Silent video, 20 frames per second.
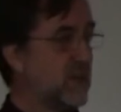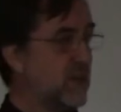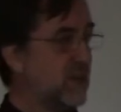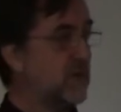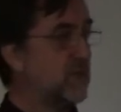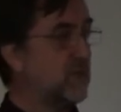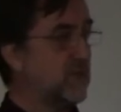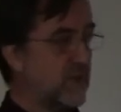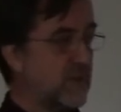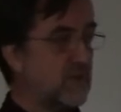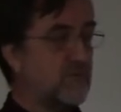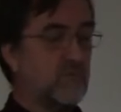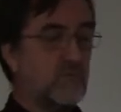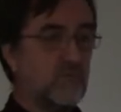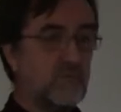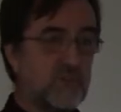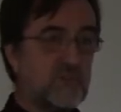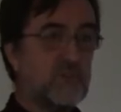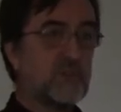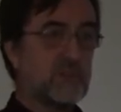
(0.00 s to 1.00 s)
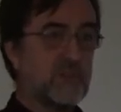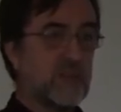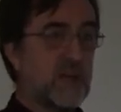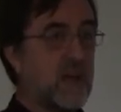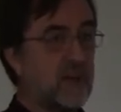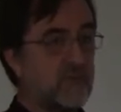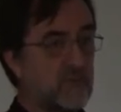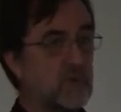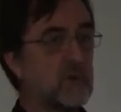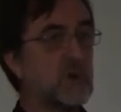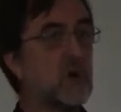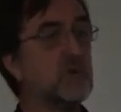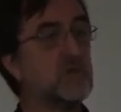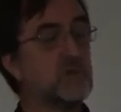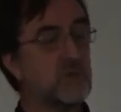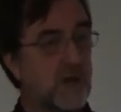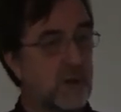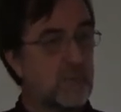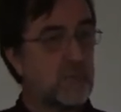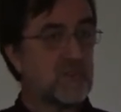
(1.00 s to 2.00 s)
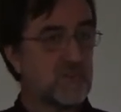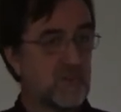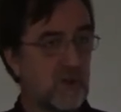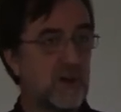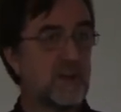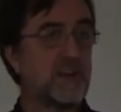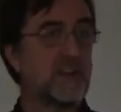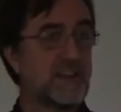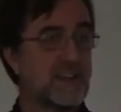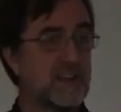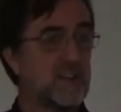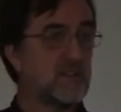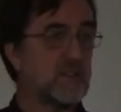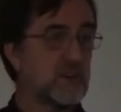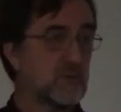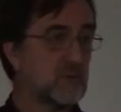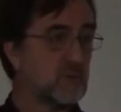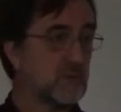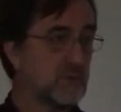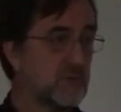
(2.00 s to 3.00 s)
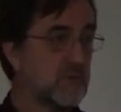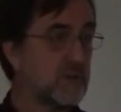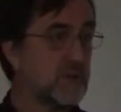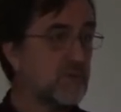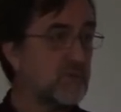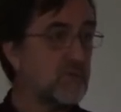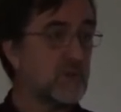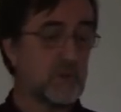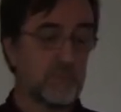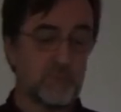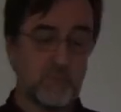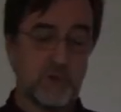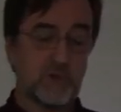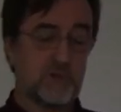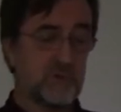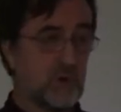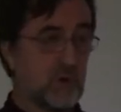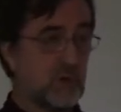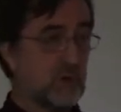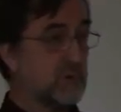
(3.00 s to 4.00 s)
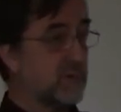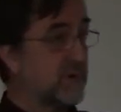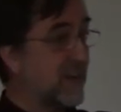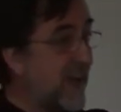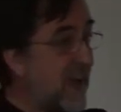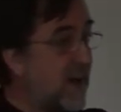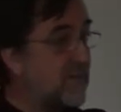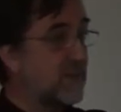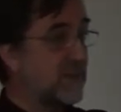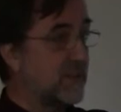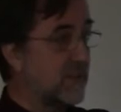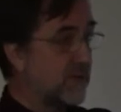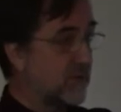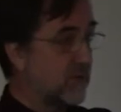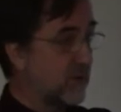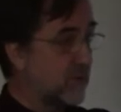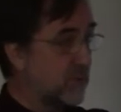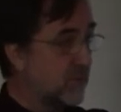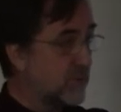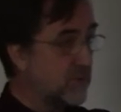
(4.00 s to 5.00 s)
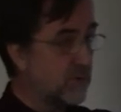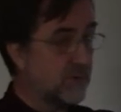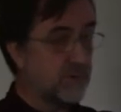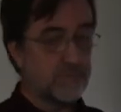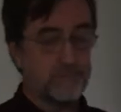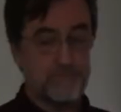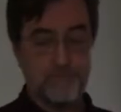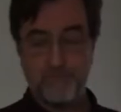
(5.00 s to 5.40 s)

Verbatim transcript: you don't physically have to go to Amazon and get their root certificate because you already have it in your computer.